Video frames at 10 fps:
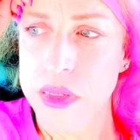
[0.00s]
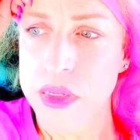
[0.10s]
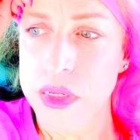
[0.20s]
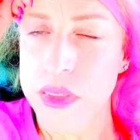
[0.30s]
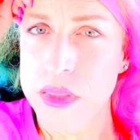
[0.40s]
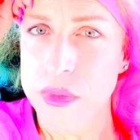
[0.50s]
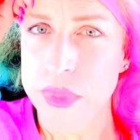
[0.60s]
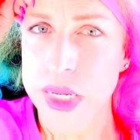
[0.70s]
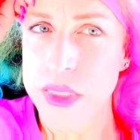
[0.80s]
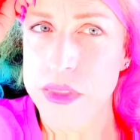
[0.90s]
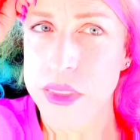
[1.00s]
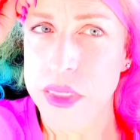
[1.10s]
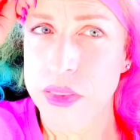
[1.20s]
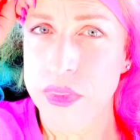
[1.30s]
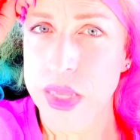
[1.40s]
And it's an
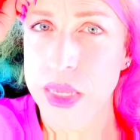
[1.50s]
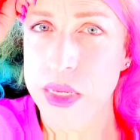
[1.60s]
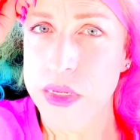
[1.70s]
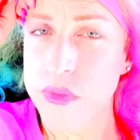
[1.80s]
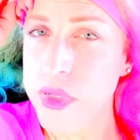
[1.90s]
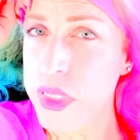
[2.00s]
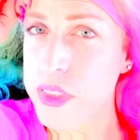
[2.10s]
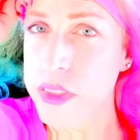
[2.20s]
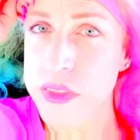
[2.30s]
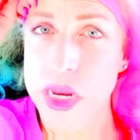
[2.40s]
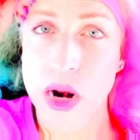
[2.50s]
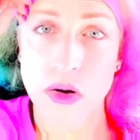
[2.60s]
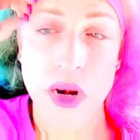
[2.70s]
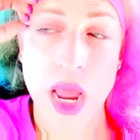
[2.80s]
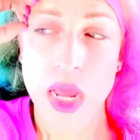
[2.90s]
amazing thing, and religions are
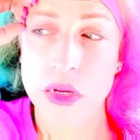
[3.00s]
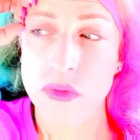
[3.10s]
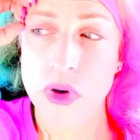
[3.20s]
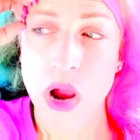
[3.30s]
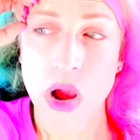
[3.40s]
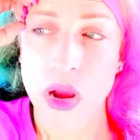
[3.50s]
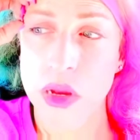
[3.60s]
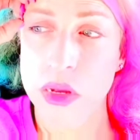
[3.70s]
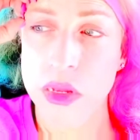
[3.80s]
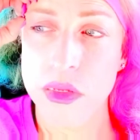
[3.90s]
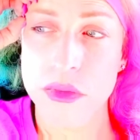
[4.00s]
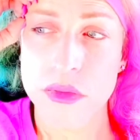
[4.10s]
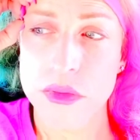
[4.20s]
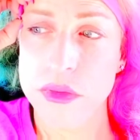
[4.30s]
not wrong.